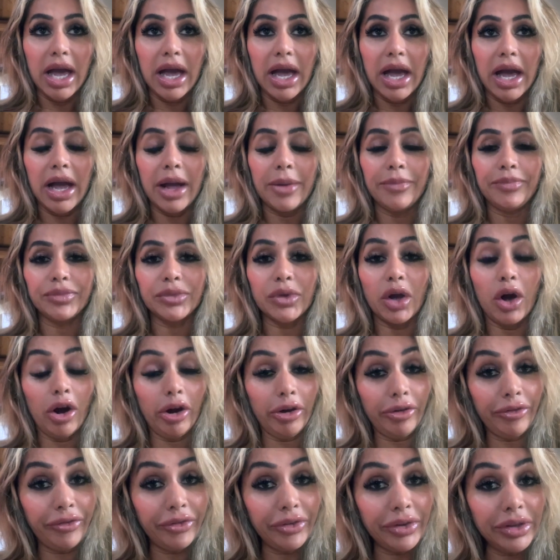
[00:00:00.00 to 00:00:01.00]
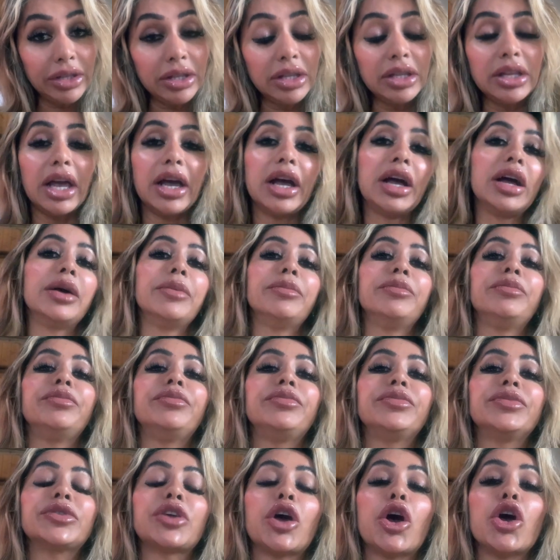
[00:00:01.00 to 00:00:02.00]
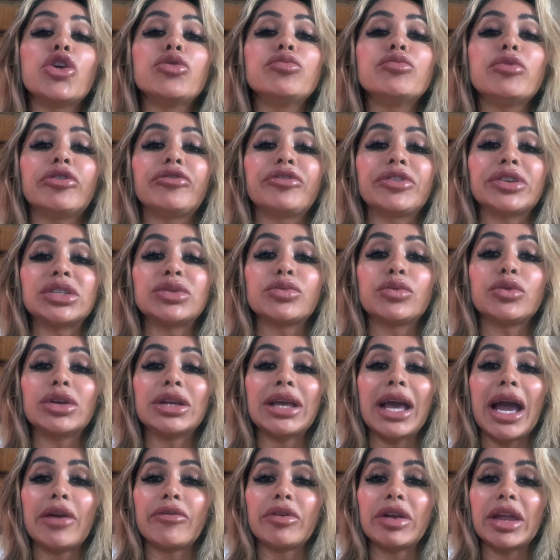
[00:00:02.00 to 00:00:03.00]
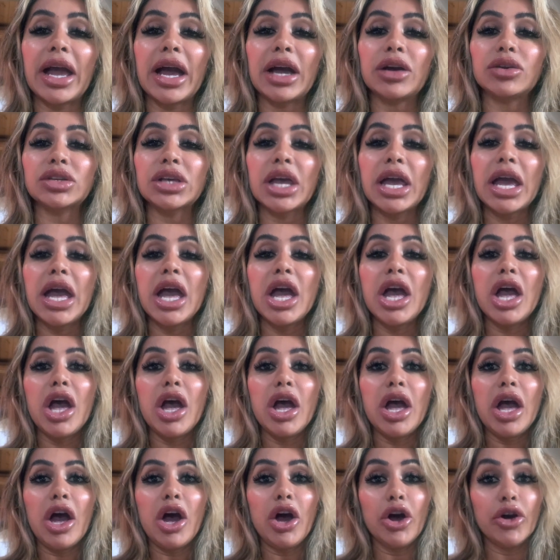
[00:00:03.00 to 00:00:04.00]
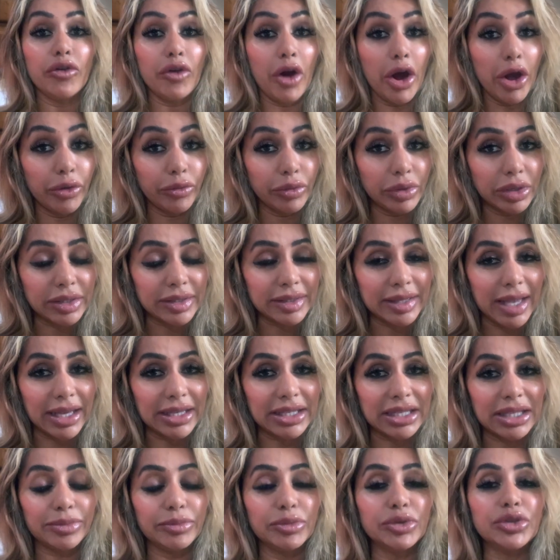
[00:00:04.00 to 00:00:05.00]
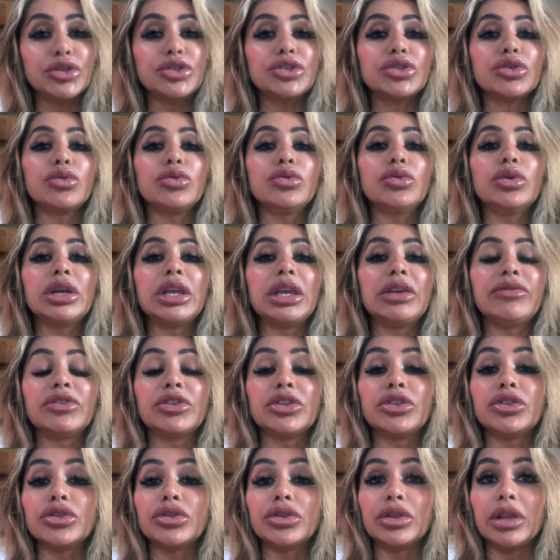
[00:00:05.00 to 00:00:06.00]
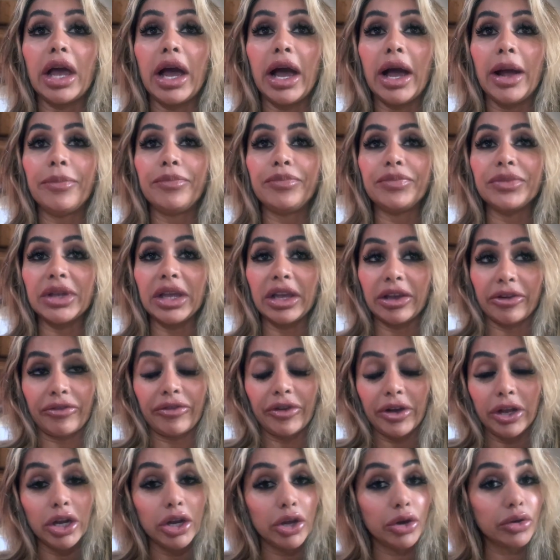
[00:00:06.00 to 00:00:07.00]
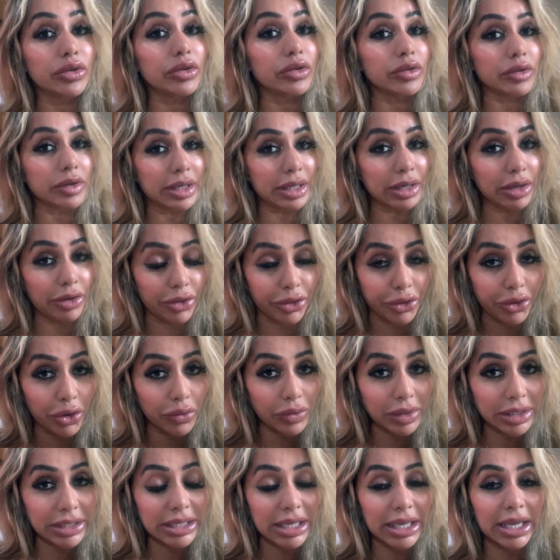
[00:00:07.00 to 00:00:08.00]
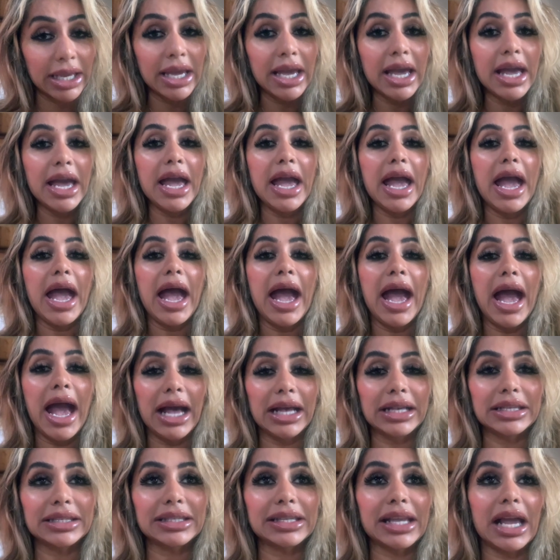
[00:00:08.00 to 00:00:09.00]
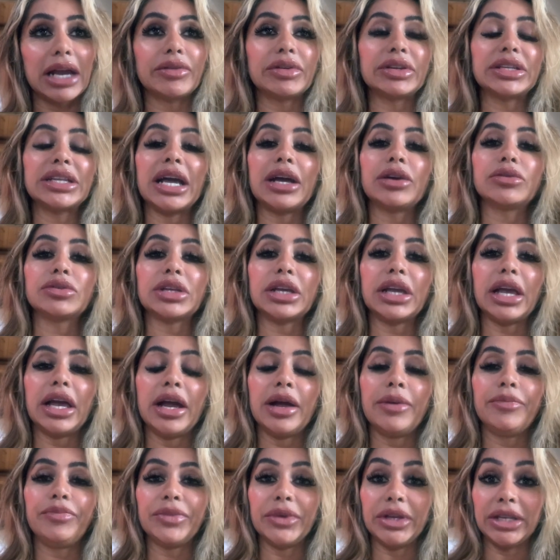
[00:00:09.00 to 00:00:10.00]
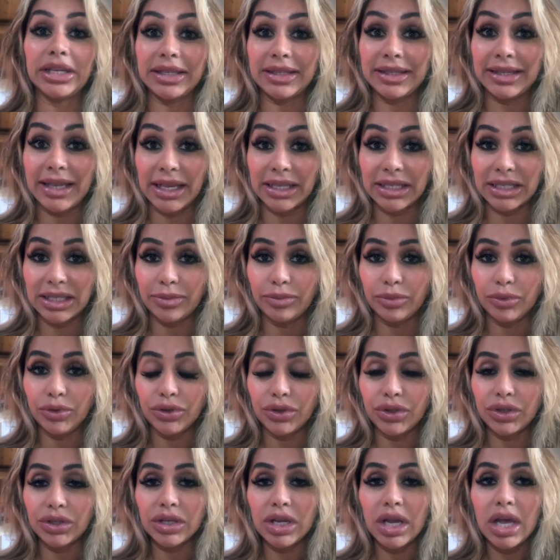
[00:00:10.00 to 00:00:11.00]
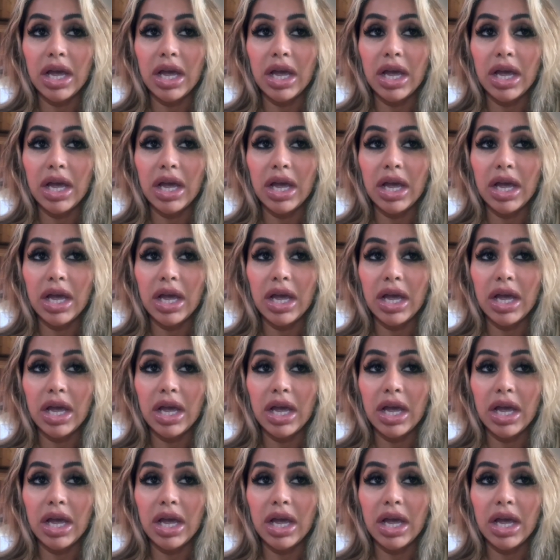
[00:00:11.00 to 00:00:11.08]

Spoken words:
Often, the Home Office will carry out her own assessment, or even if a local authority has carried out an assessment.